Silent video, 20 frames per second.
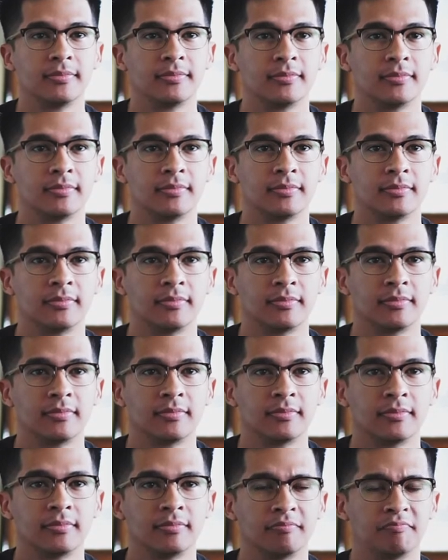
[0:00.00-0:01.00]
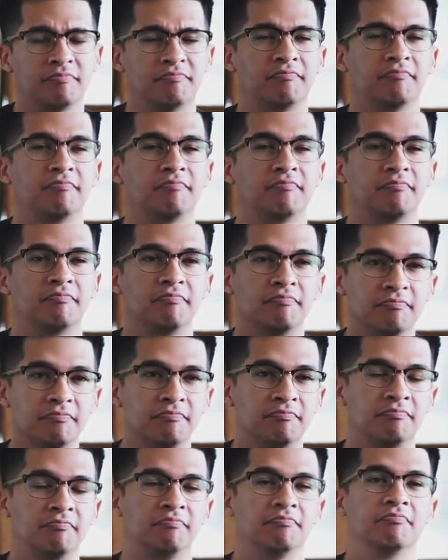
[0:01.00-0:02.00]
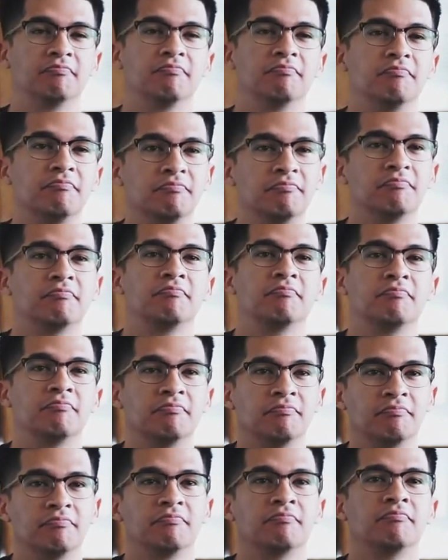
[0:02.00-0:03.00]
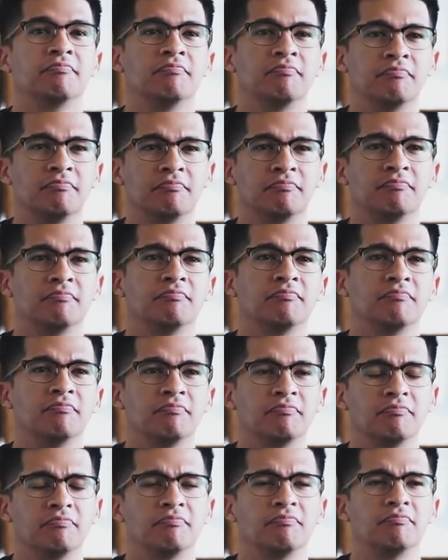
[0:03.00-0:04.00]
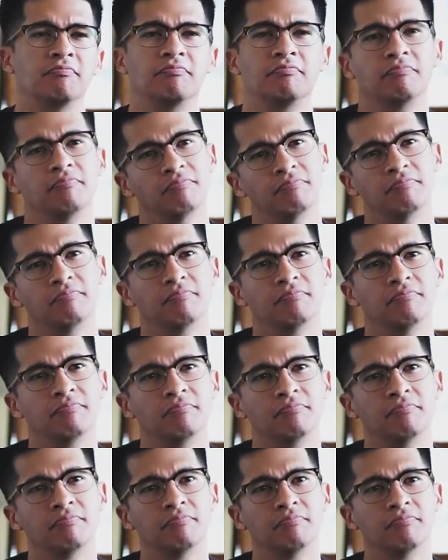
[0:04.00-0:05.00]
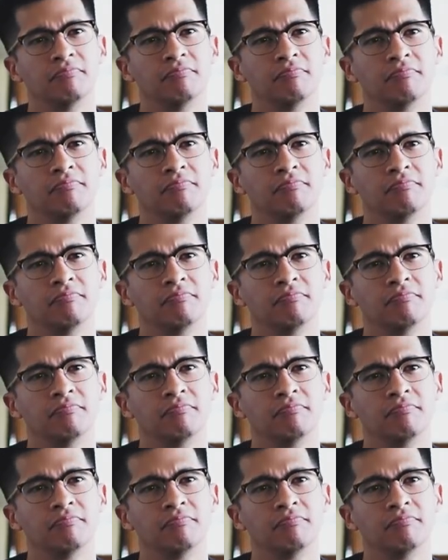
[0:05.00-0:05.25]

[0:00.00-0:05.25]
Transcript: (not speaking)